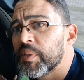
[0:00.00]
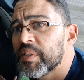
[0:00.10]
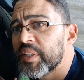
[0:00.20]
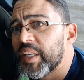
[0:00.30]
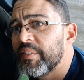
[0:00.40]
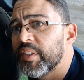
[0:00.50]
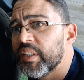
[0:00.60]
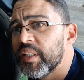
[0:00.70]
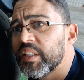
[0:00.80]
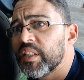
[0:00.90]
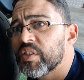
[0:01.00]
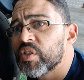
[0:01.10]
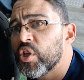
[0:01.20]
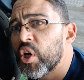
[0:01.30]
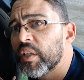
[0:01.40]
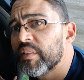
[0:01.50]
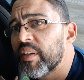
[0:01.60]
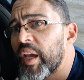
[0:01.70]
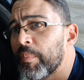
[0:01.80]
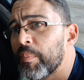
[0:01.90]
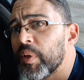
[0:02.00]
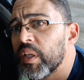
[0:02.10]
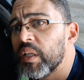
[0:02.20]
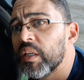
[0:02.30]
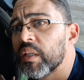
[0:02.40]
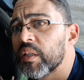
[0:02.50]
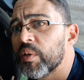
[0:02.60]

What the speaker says: Mr. Raven is not happy